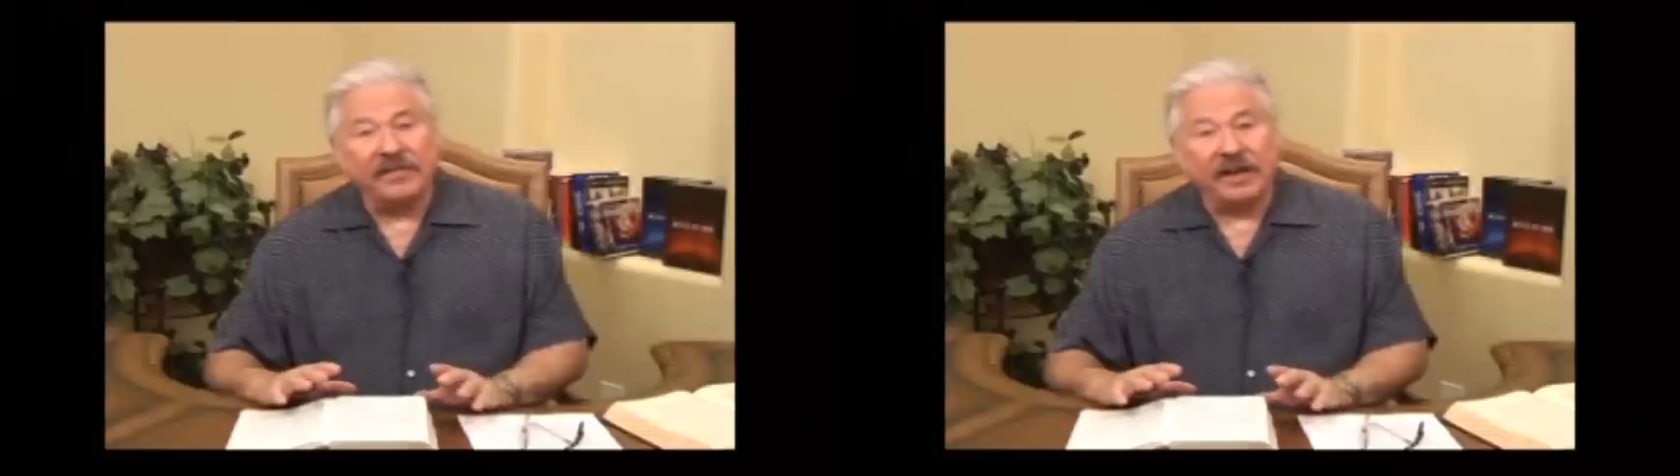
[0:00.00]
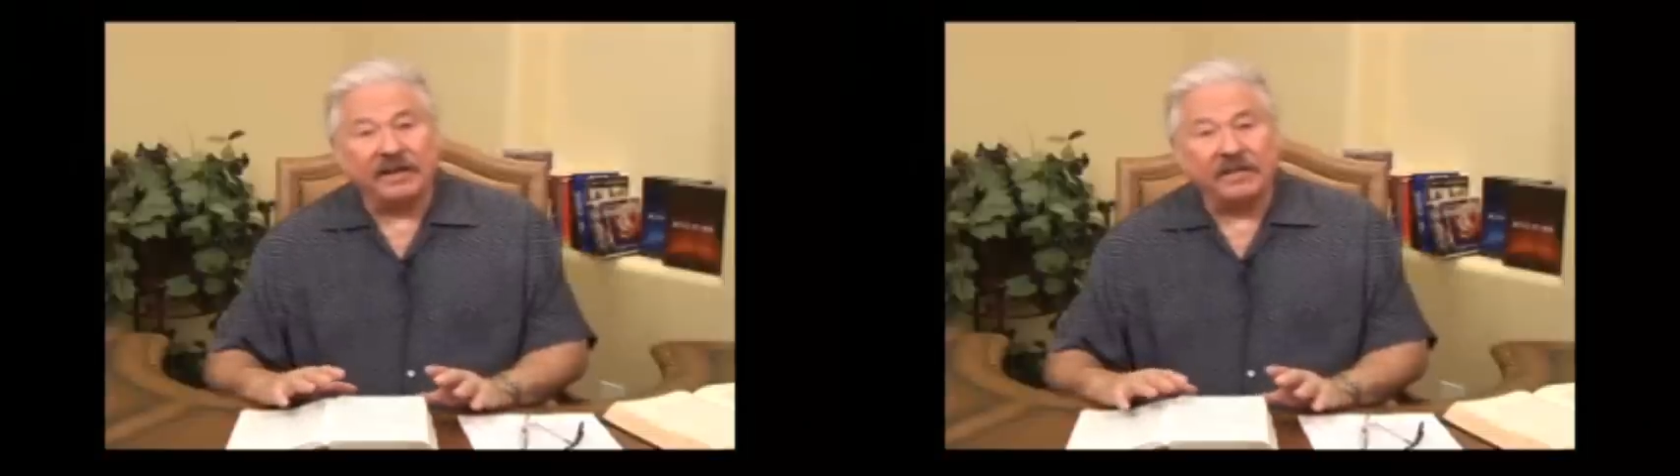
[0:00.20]

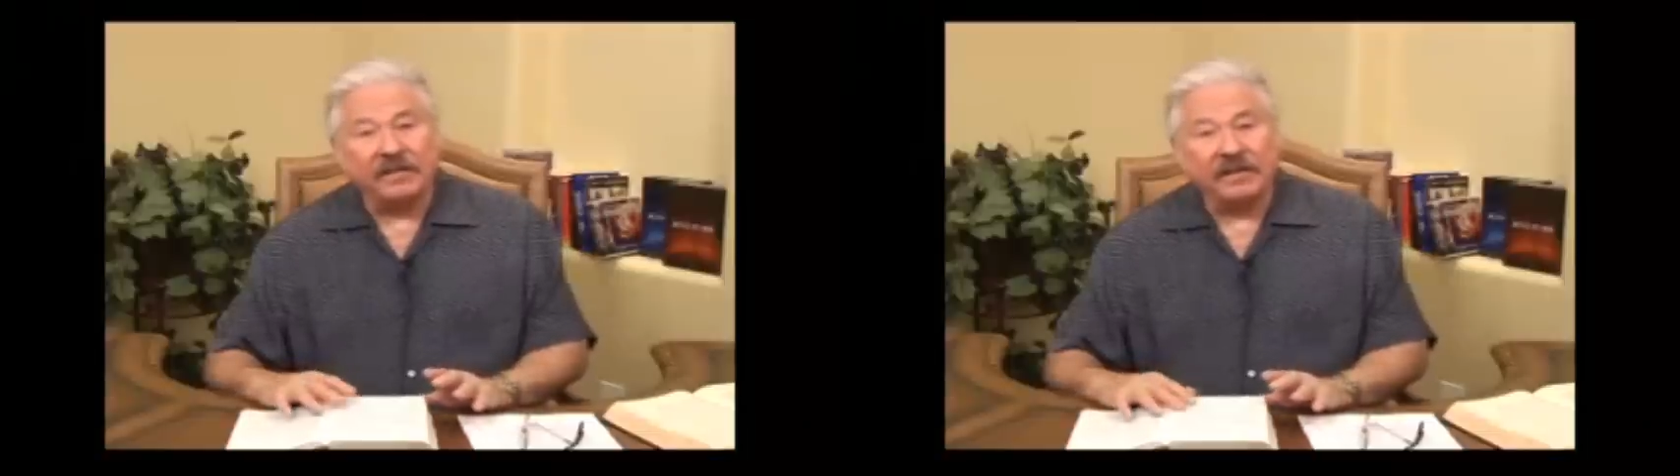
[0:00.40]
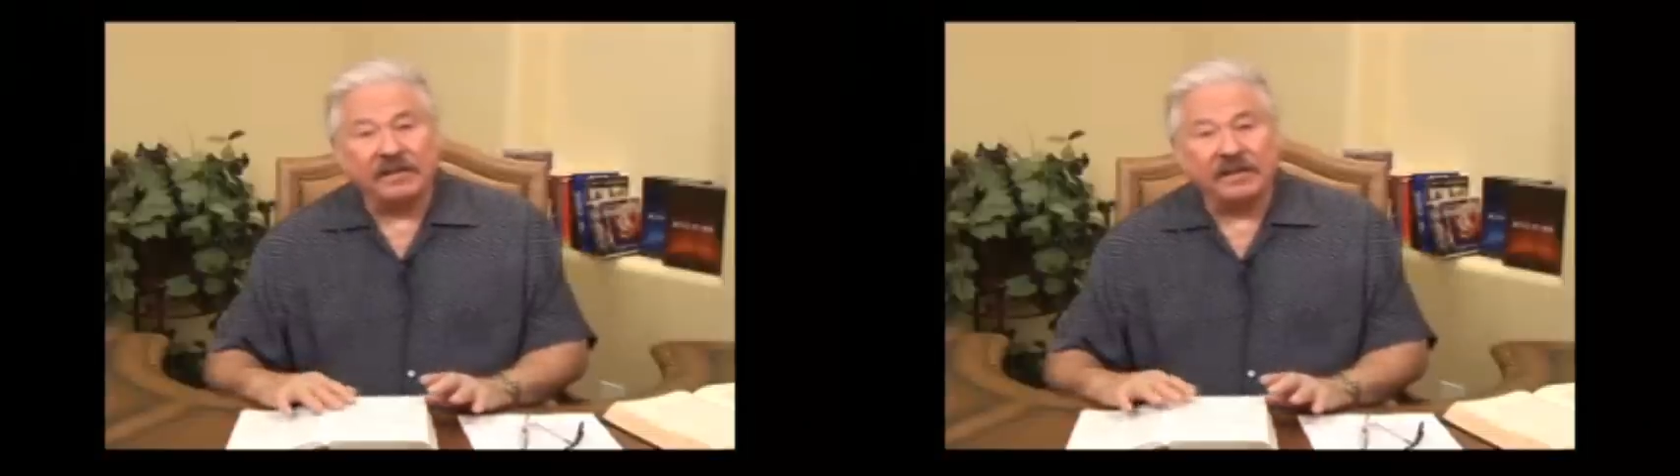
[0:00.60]
that
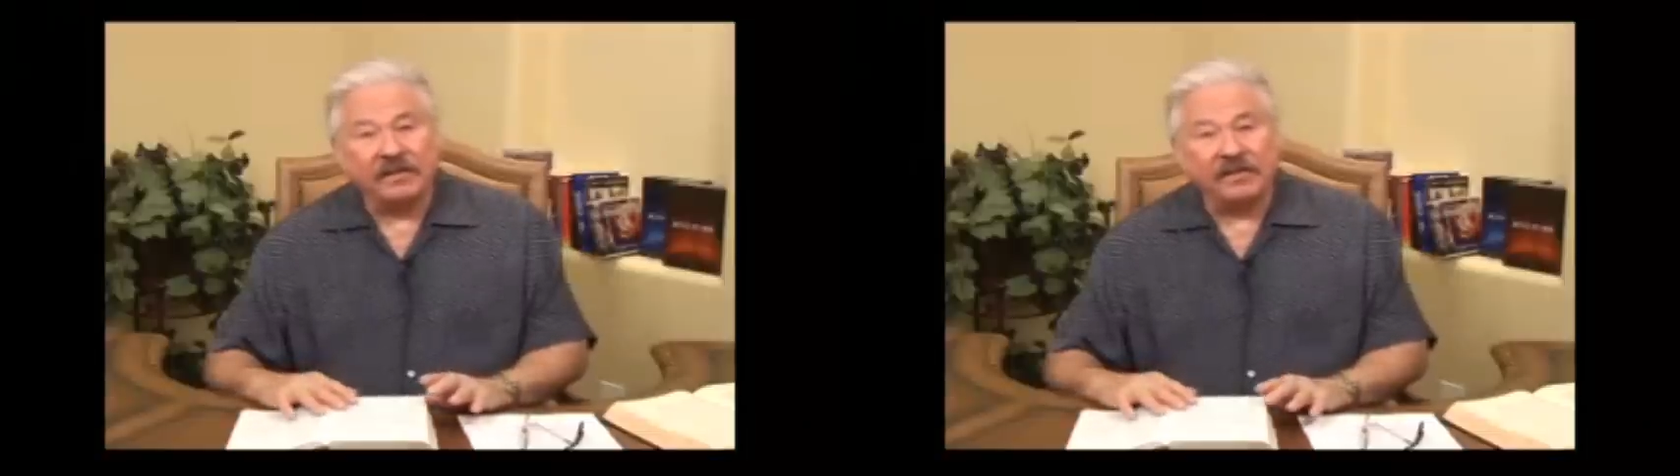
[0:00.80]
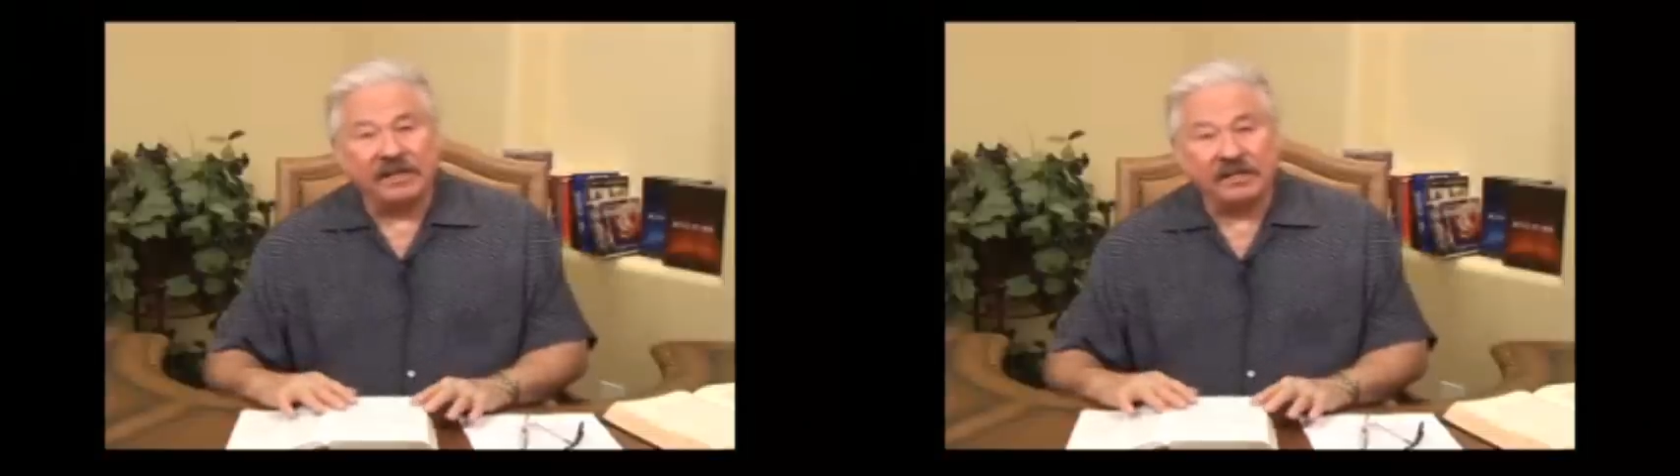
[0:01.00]

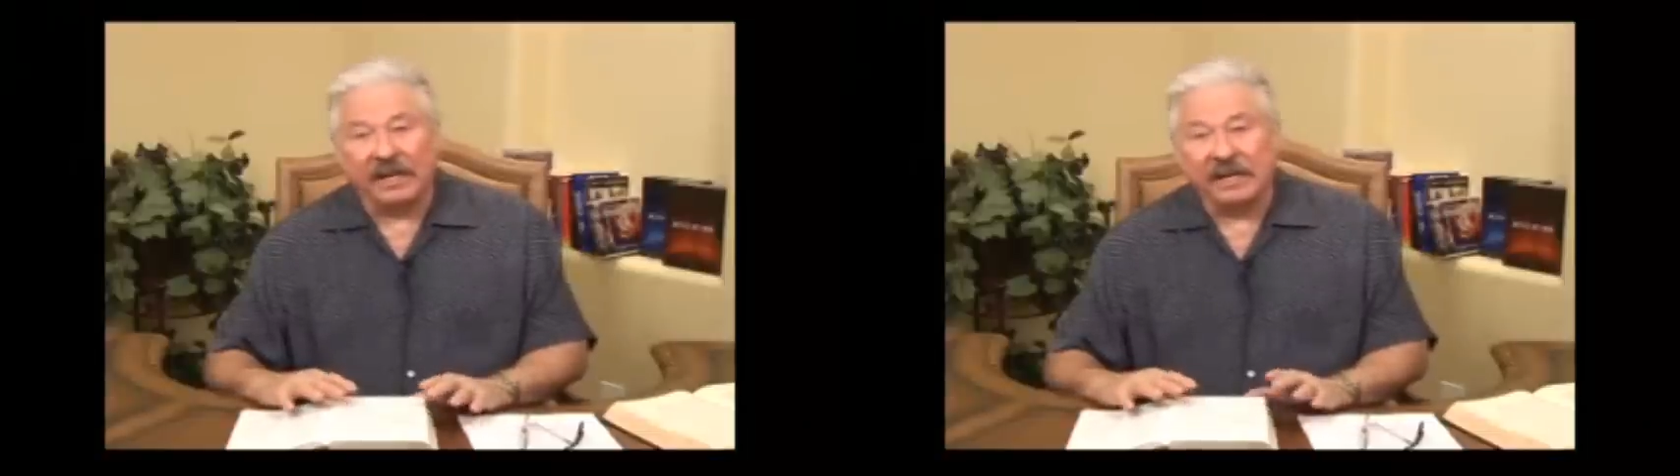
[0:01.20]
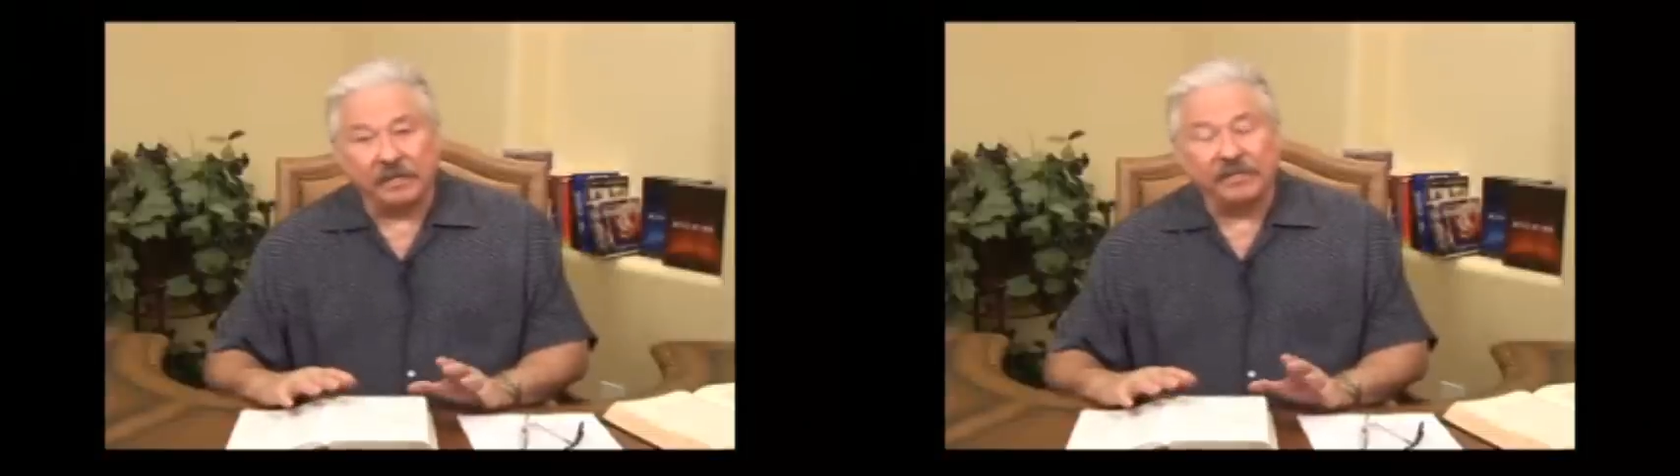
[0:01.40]

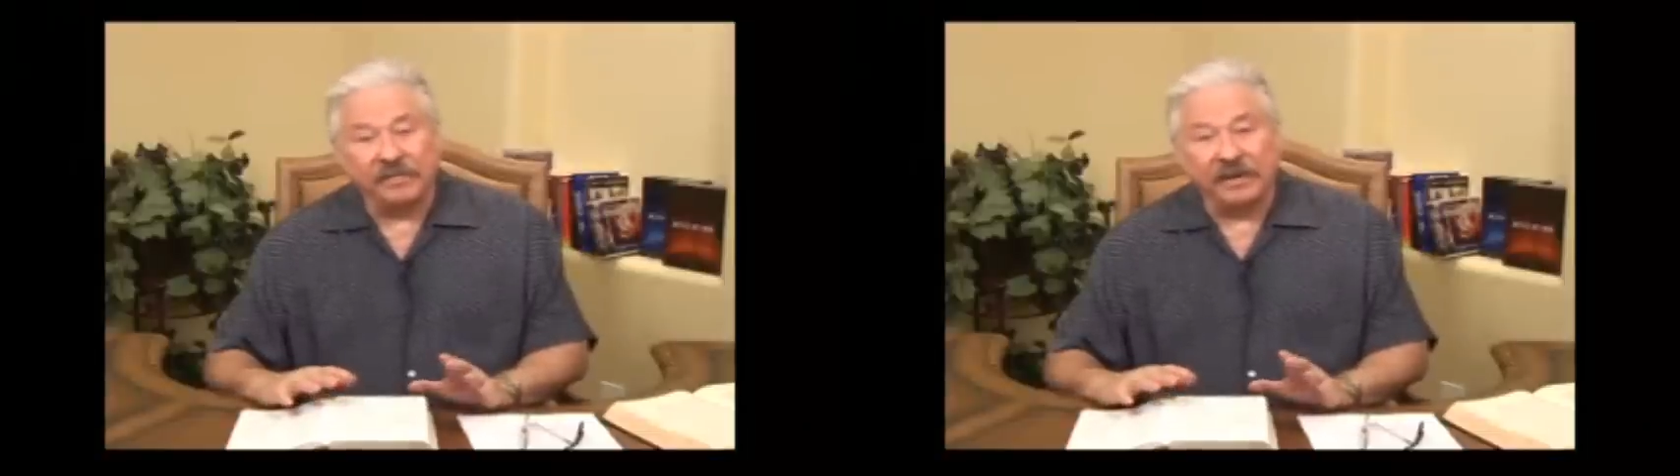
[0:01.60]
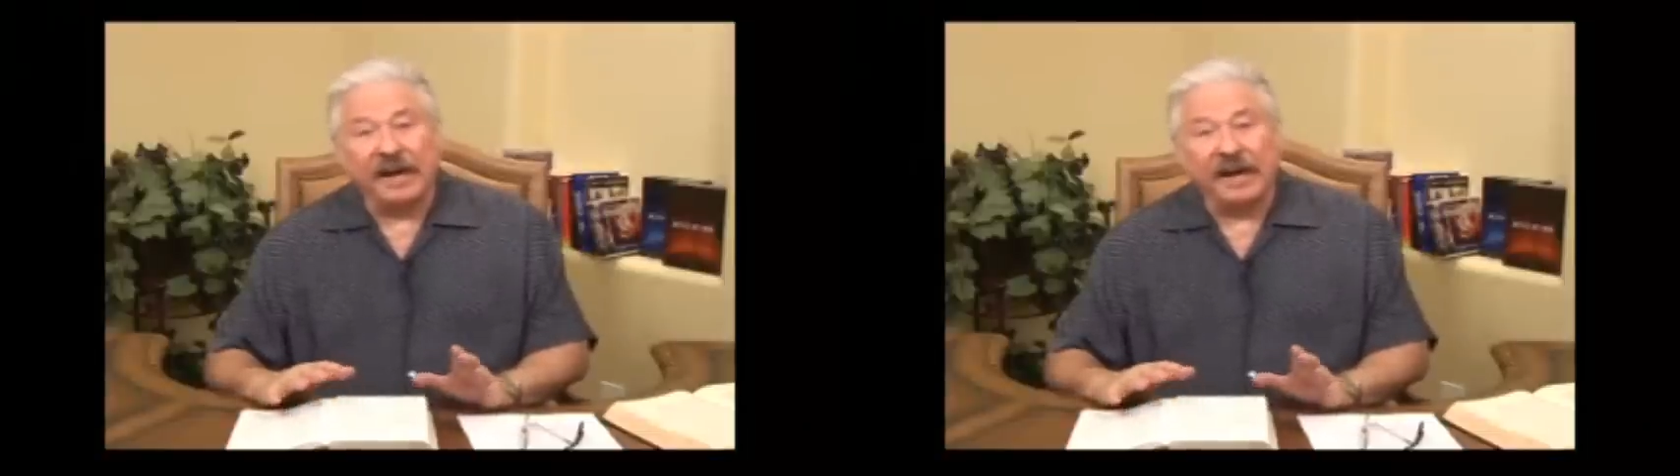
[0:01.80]
stay up